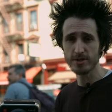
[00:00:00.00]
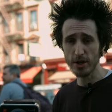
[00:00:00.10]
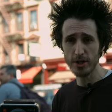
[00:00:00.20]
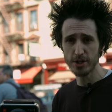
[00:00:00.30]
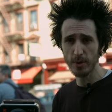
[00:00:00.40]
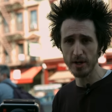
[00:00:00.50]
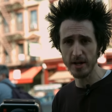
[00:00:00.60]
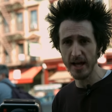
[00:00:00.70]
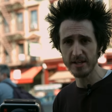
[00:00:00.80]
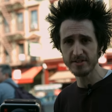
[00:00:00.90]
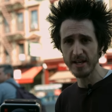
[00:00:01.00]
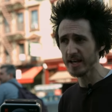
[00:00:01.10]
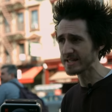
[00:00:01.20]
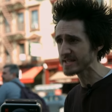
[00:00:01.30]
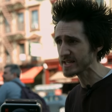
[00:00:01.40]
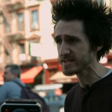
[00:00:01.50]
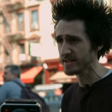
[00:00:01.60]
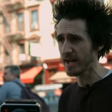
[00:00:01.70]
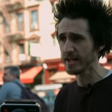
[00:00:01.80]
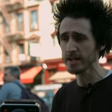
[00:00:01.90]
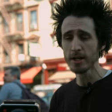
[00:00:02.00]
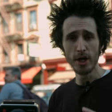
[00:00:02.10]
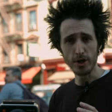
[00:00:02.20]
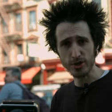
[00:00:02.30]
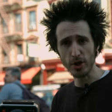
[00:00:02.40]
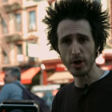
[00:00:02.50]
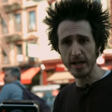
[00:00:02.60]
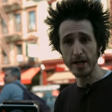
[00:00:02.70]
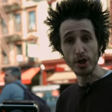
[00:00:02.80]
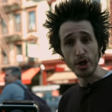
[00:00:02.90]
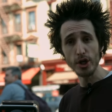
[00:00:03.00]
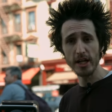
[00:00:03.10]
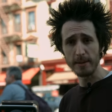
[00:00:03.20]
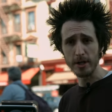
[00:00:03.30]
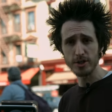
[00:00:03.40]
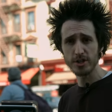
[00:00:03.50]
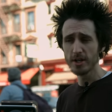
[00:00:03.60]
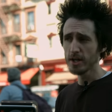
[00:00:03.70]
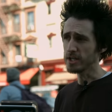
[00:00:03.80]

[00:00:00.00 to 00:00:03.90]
3200 ASA in decent lighting, you're still gonna get a good image.